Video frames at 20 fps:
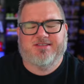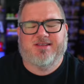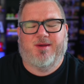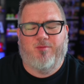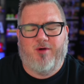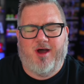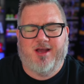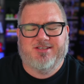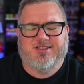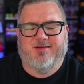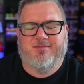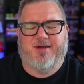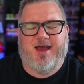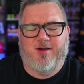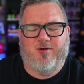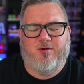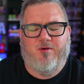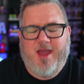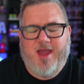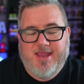I'm watching
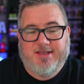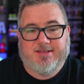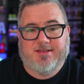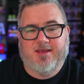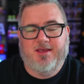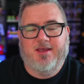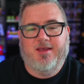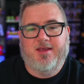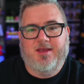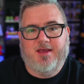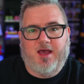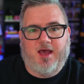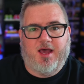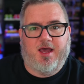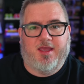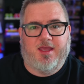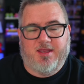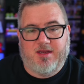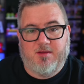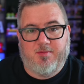my weight.
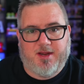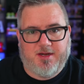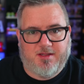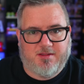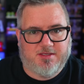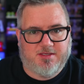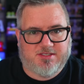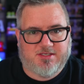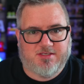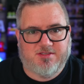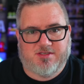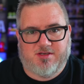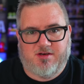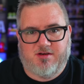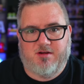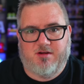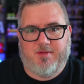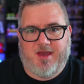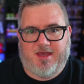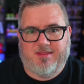Anybody that's
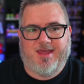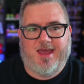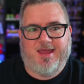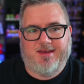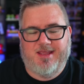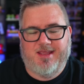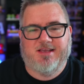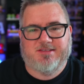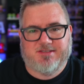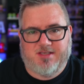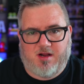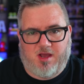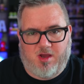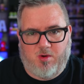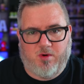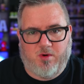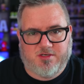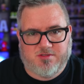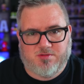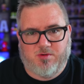concerned about that, yes, it
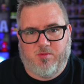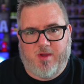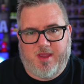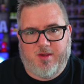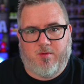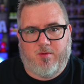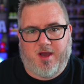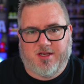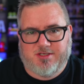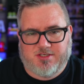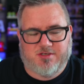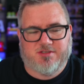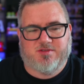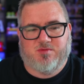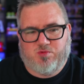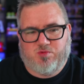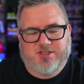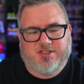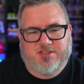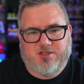all works with Weight Watchers.
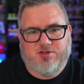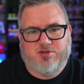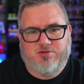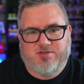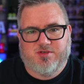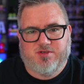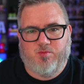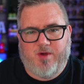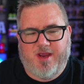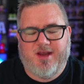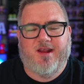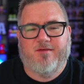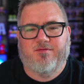We're still losing weight.